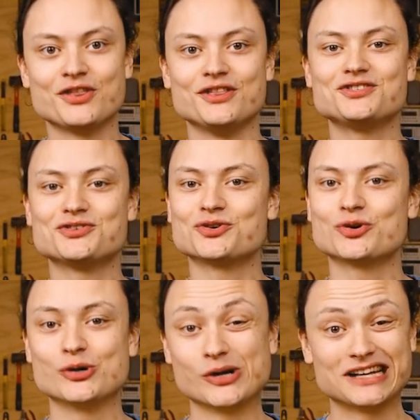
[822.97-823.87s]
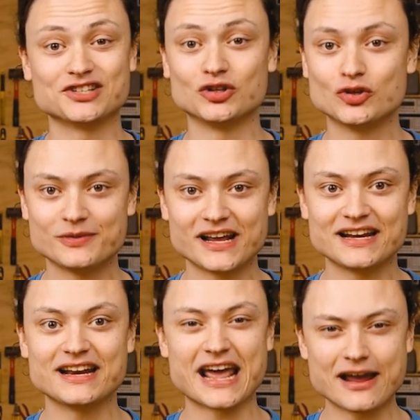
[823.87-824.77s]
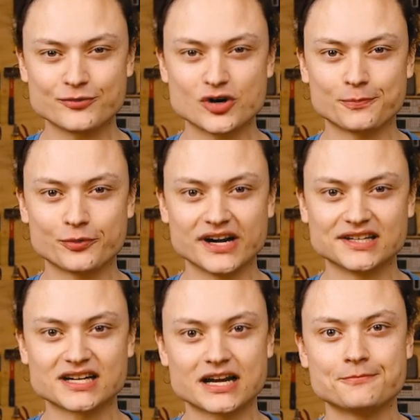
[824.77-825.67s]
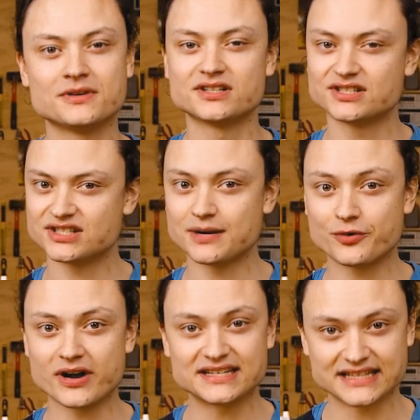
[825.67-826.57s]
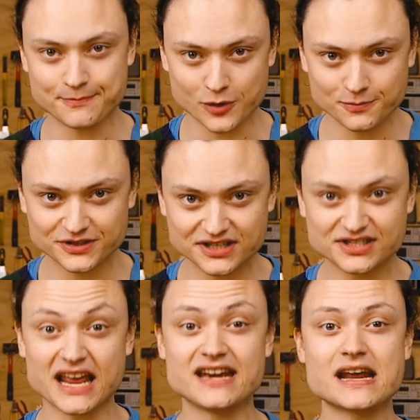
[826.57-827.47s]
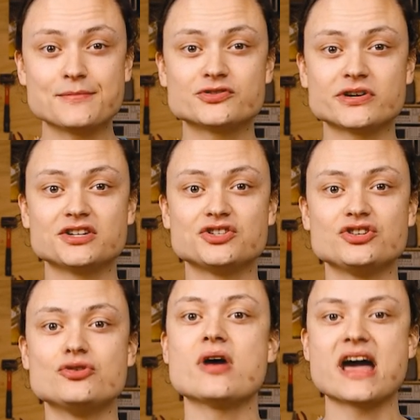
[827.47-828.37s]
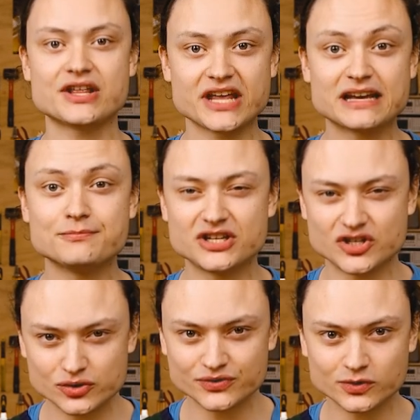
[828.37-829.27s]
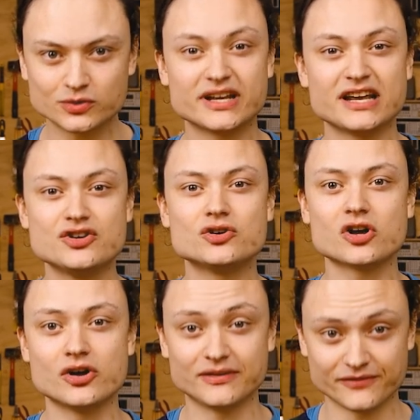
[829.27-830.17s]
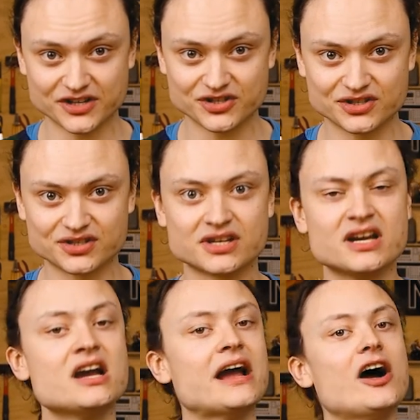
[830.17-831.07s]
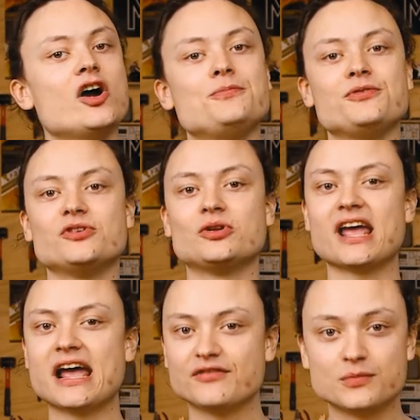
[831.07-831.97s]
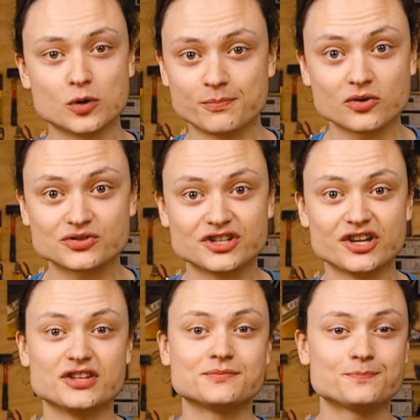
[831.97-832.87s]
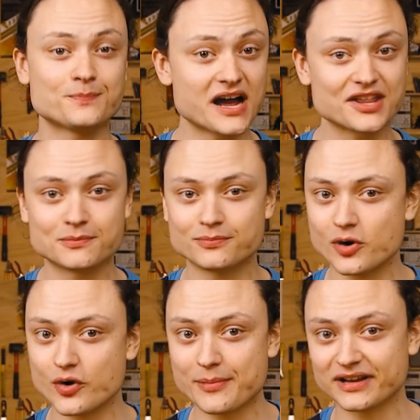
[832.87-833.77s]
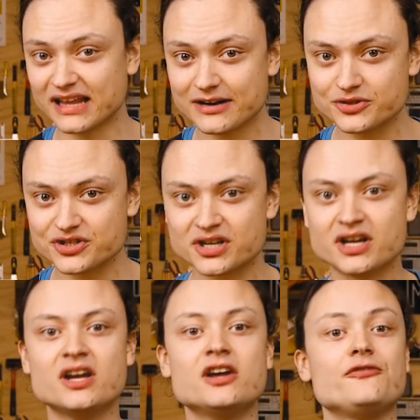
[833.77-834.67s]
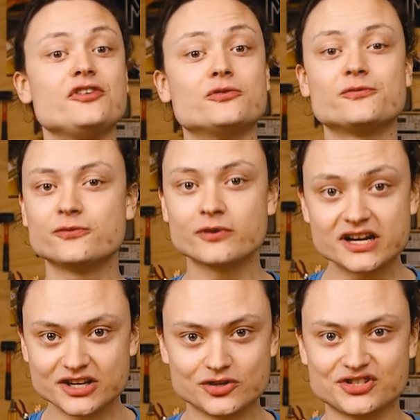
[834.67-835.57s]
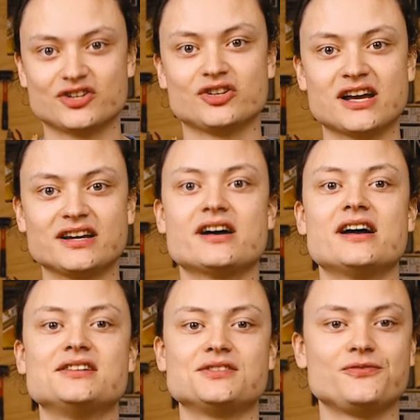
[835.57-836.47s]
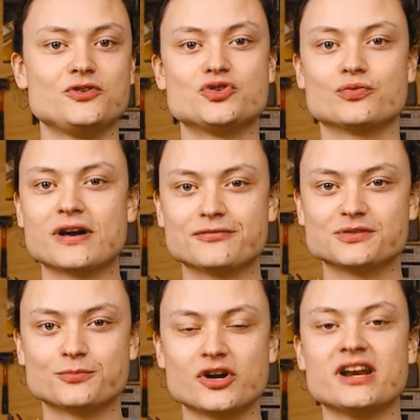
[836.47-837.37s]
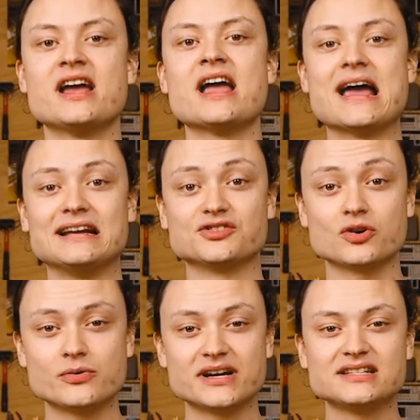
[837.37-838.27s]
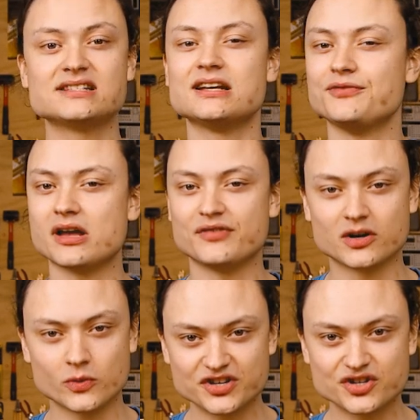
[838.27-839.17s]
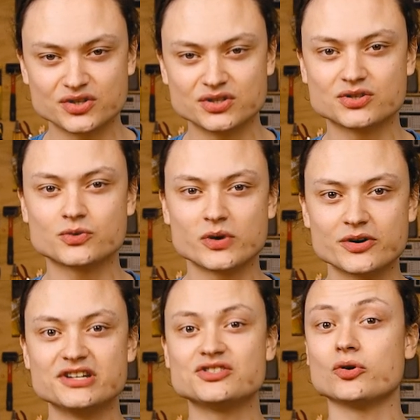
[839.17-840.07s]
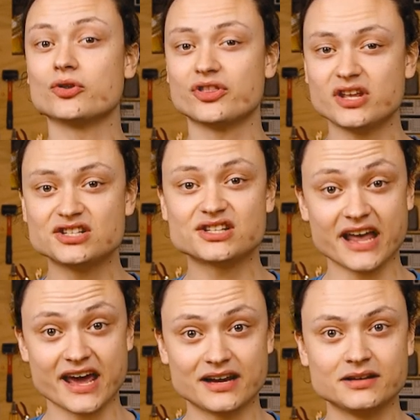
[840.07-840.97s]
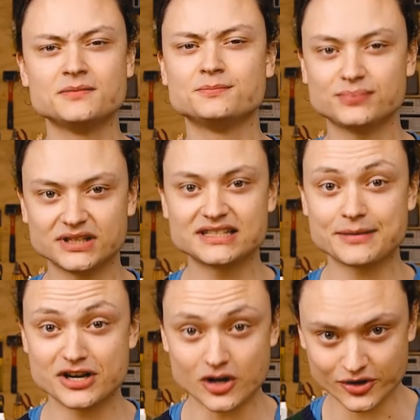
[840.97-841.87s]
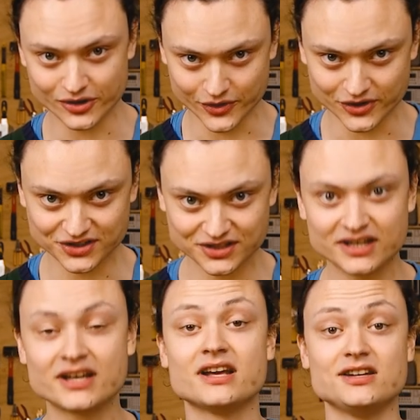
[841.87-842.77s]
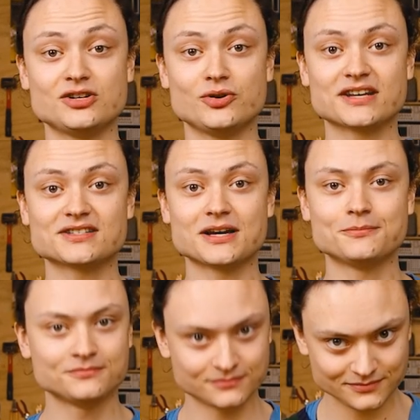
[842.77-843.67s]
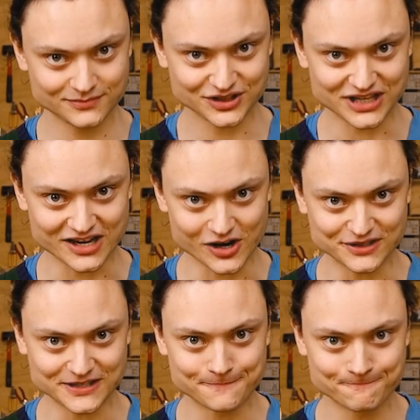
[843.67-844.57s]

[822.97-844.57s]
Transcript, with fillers: This tutorial has illuminated every operator type, summarized their purposes, and demonstrated to you how they can be useful in your coding ventures. I hope you feel ever more bolstered in this Python programming language. Feel free to use the online guide as a future reference point. And as always, if you have any questions, queries, or things to add, please let me know your thoughts. Until next time, stay cozy.